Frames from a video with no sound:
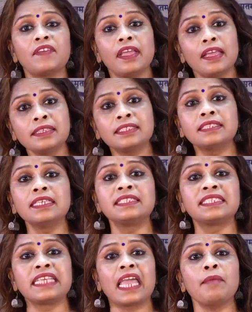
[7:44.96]
is the
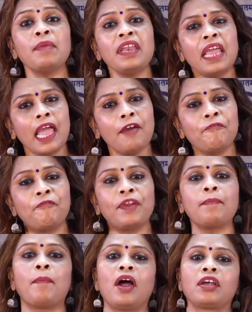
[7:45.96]
same in every
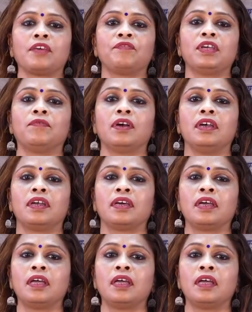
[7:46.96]
part of the world.